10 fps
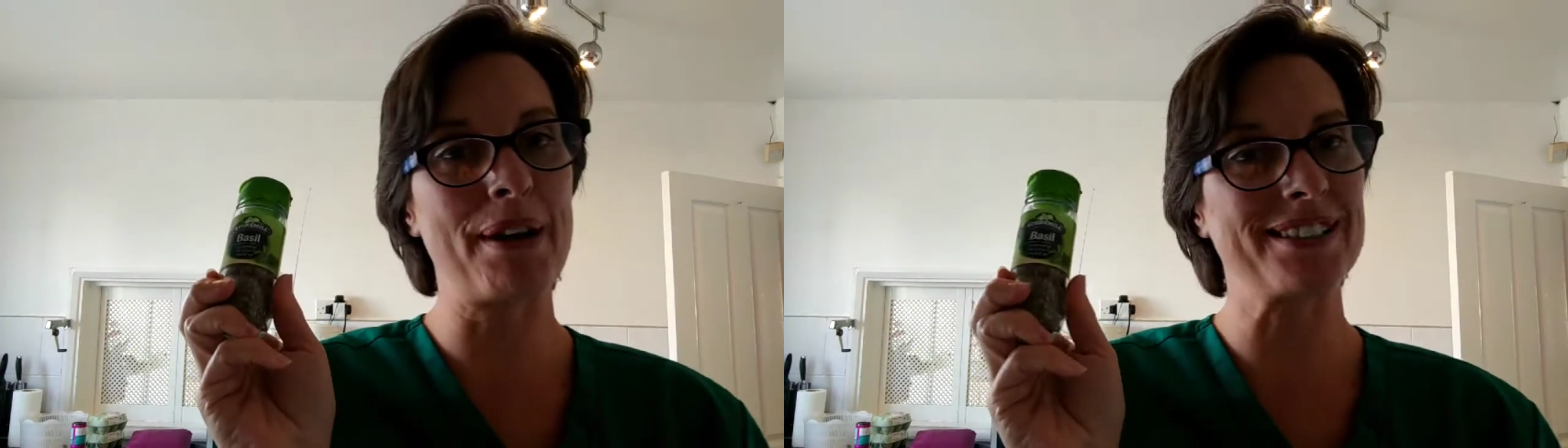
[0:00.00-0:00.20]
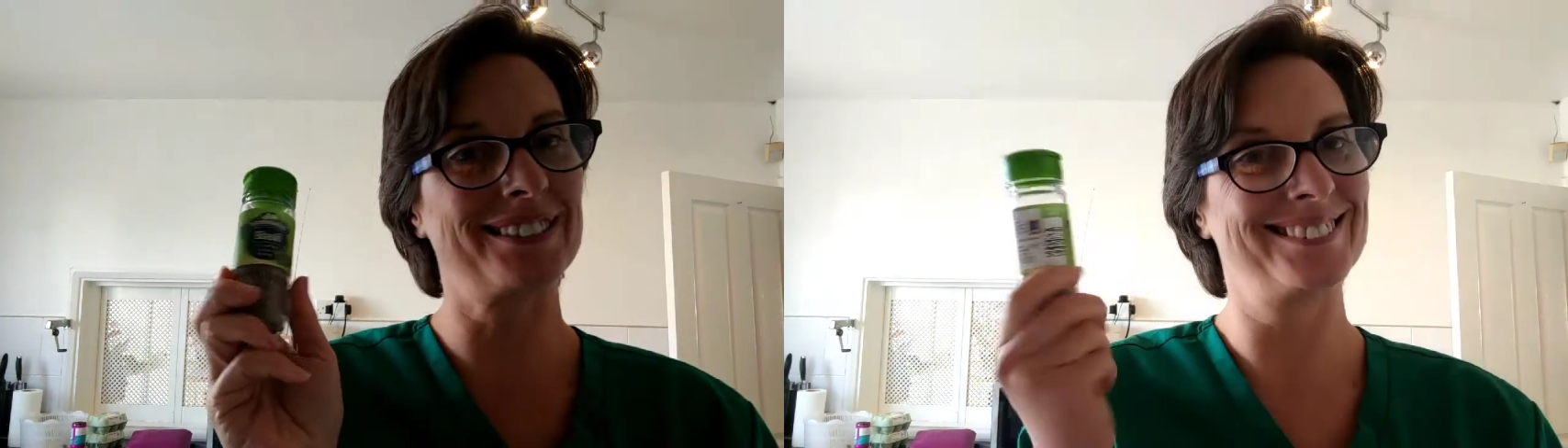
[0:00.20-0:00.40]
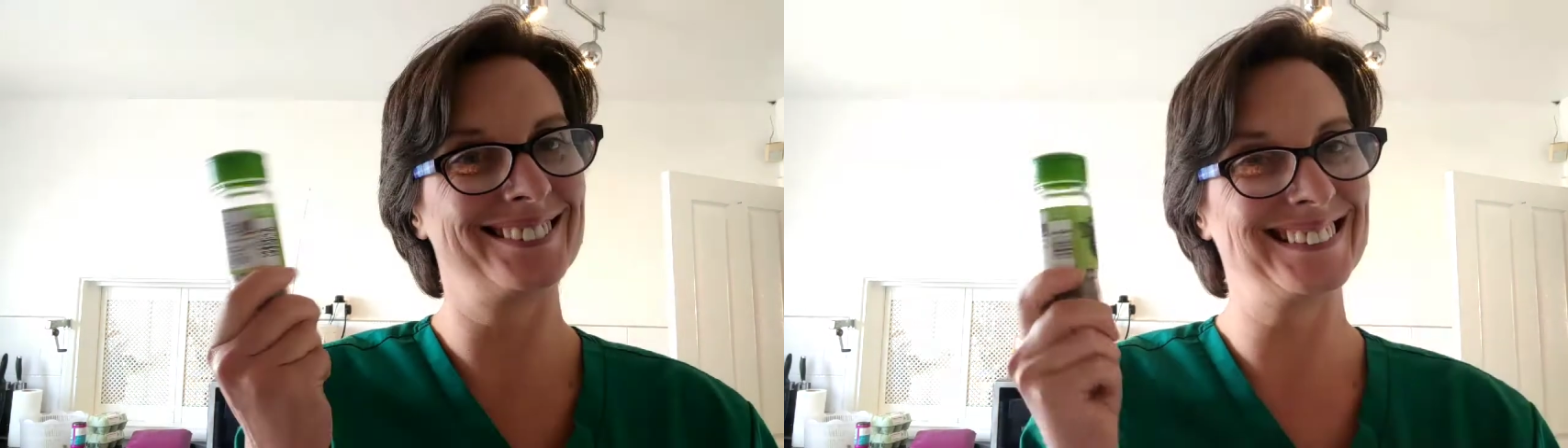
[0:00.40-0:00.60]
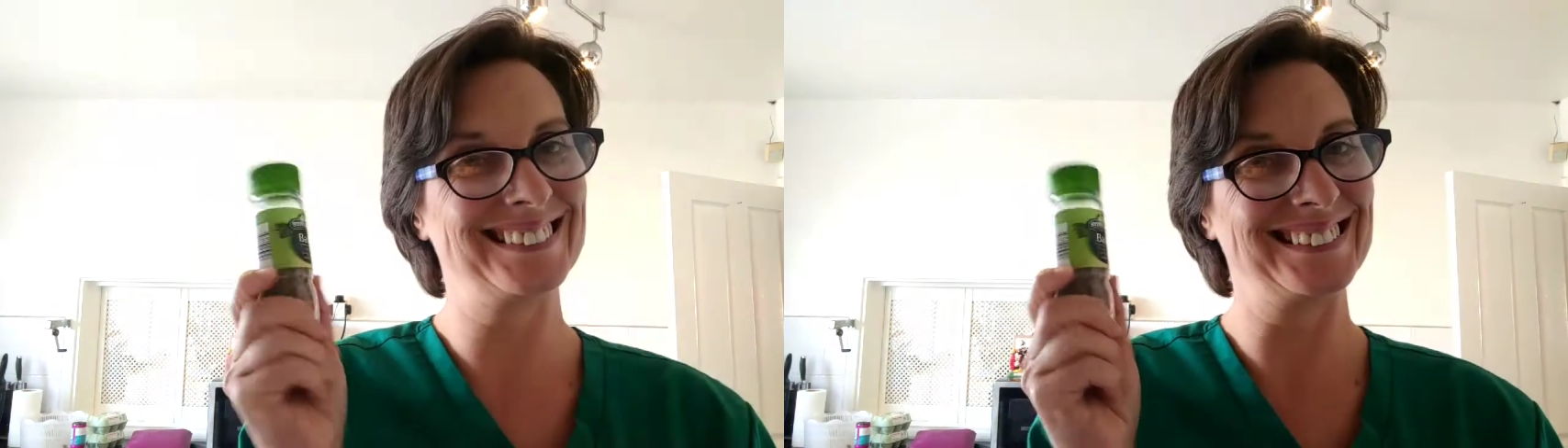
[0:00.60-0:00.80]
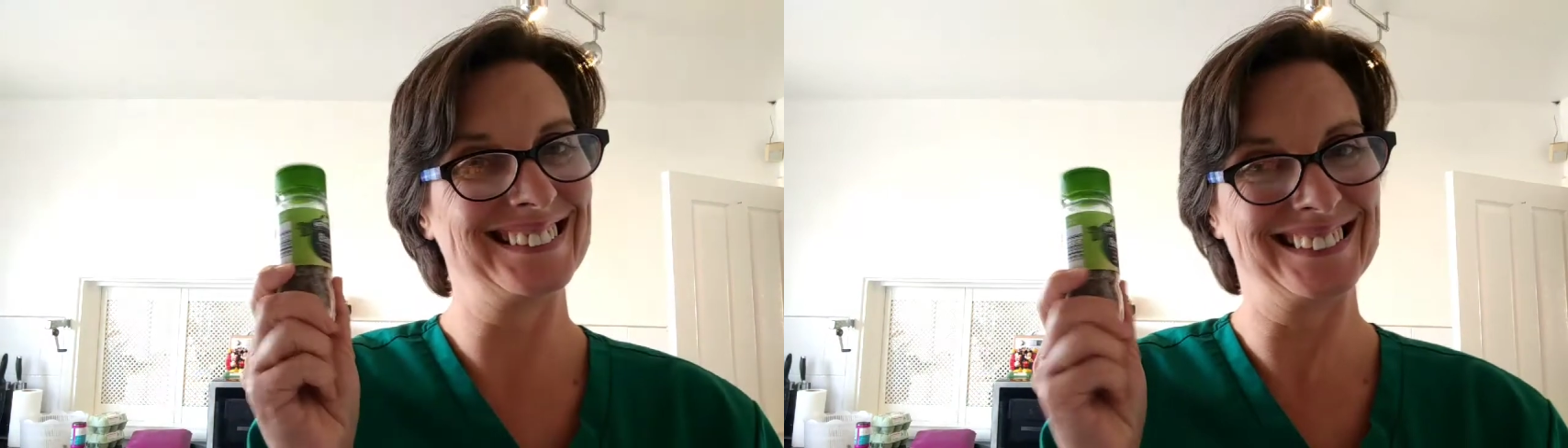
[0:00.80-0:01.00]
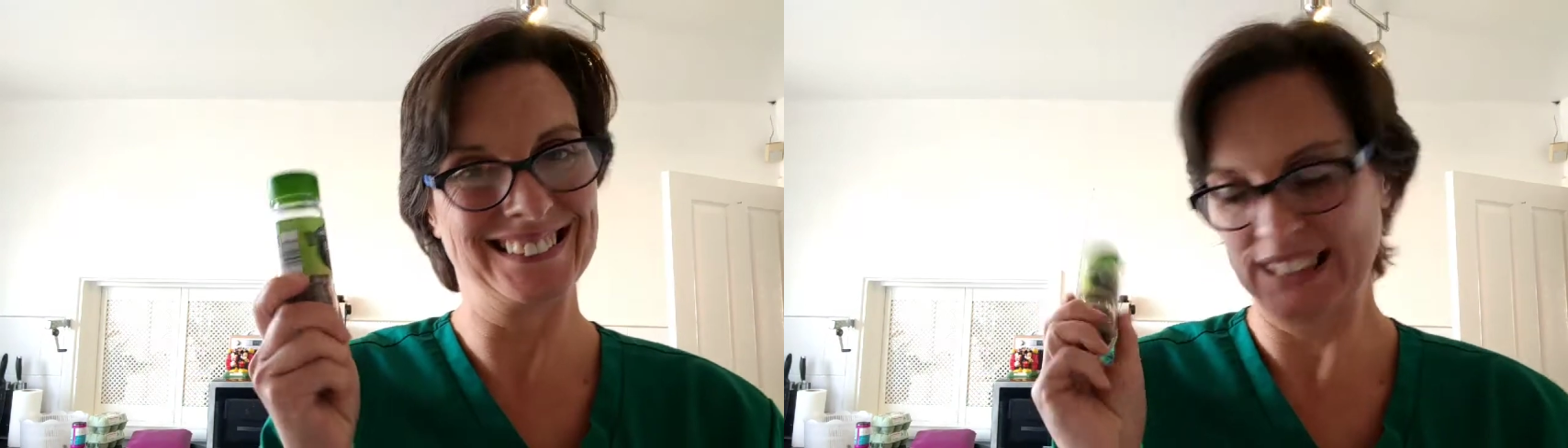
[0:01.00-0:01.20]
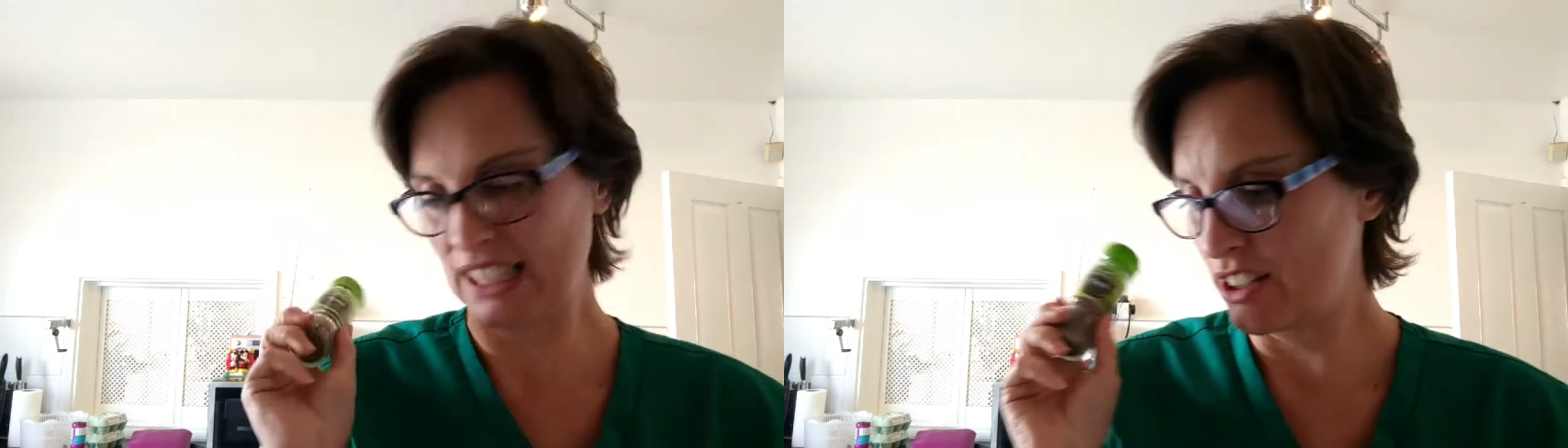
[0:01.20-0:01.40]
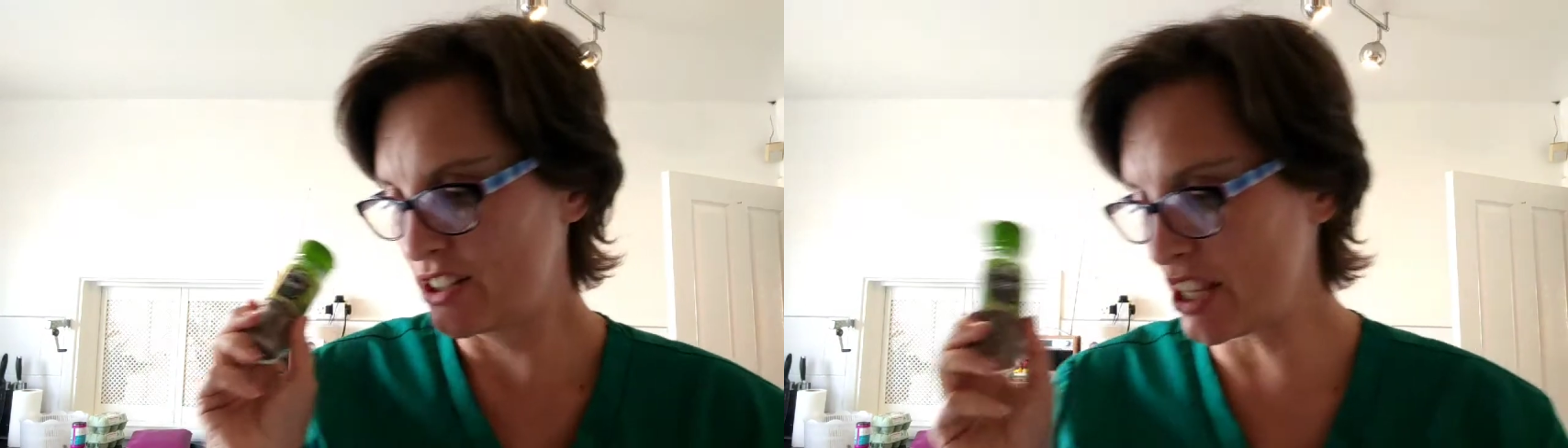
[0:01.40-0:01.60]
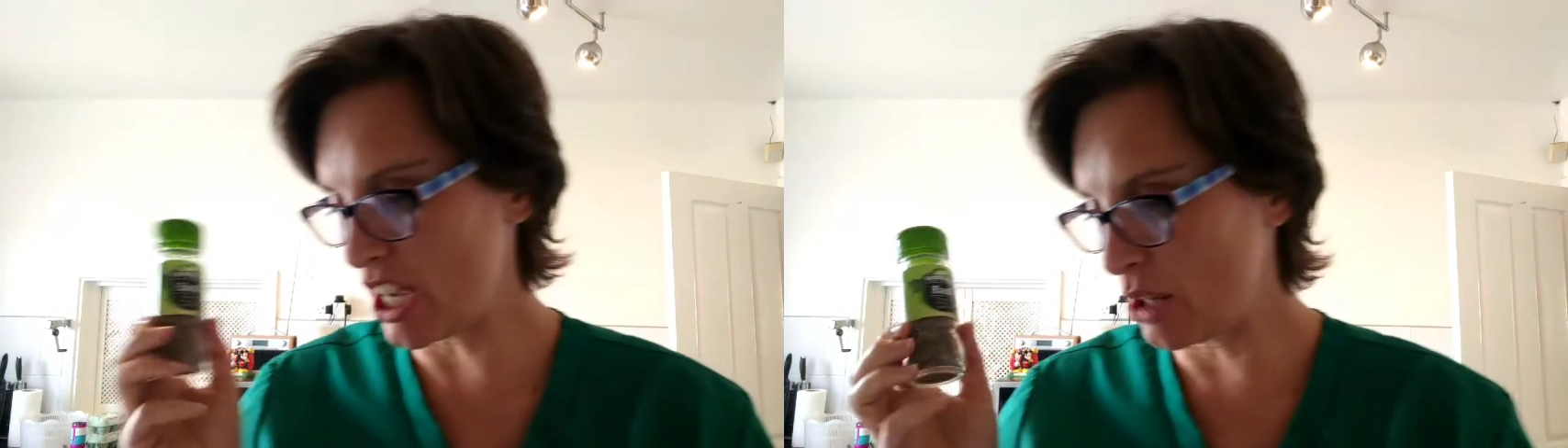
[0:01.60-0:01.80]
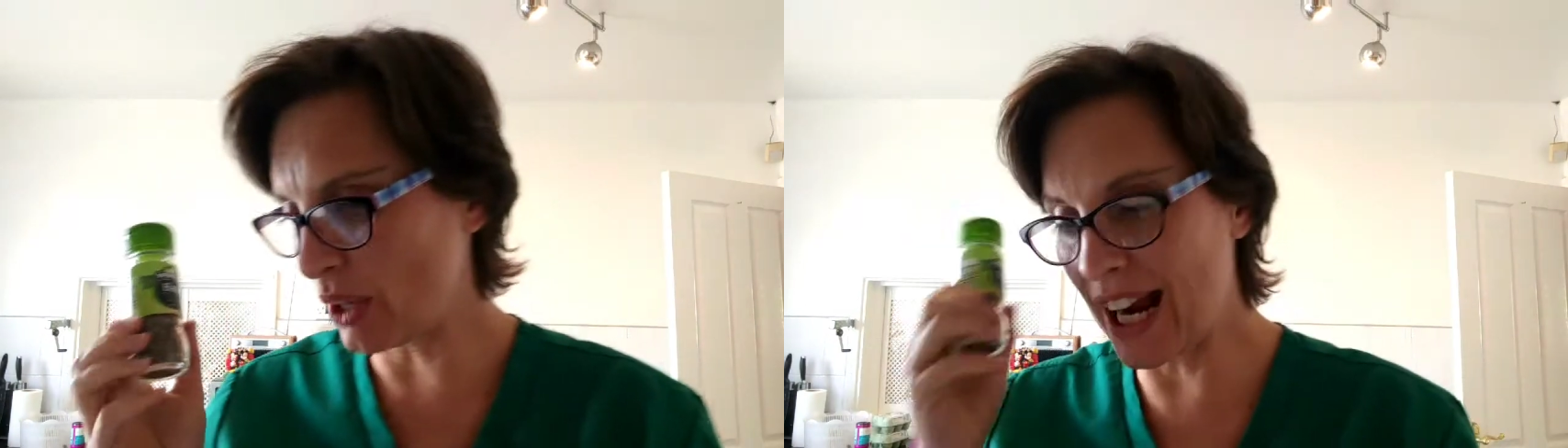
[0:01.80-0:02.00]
basil. So